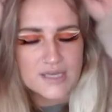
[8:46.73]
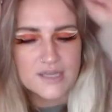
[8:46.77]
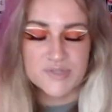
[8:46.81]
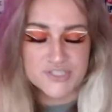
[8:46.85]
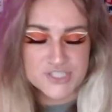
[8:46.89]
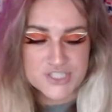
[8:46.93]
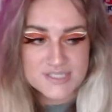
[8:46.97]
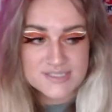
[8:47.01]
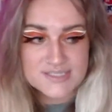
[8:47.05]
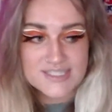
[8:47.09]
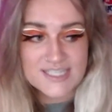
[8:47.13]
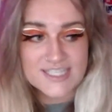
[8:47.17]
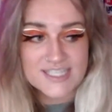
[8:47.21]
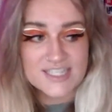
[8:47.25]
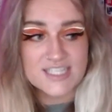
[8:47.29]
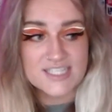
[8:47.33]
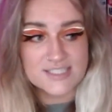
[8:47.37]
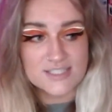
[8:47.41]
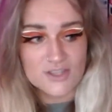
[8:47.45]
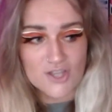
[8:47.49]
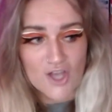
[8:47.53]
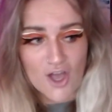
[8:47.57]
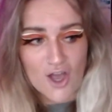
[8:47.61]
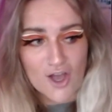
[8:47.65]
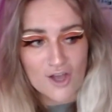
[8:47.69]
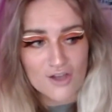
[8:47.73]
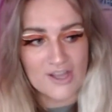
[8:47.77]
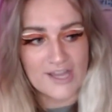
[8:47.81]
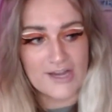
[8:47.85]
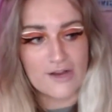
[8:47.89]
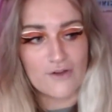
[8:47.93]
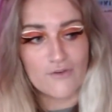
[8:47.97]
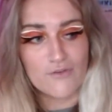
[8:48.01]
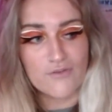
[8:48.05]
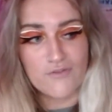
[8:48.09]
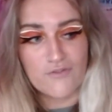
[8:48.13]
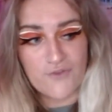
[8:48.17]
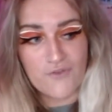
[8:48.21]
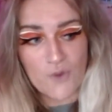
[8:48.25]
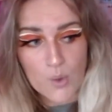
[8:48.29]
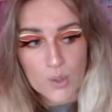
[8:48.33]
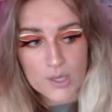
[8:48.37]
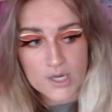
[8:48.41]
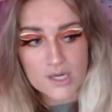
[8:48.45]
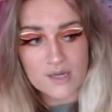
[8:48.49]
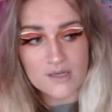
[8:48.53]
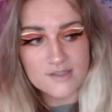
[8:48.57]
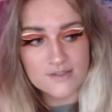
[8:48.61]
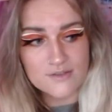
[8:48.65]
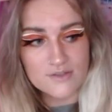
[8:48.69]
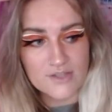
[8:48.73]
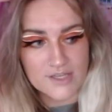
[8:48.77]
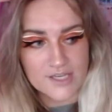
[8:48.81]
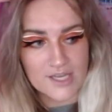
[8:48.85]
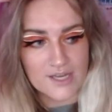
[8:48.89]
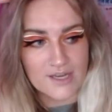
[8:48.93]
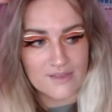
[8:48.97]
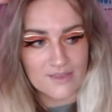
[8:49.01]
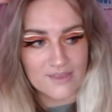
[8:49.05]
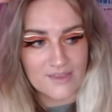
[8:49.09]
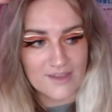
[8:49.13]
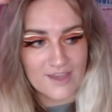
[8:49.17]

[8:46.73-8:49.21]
But she has like these long like fork looking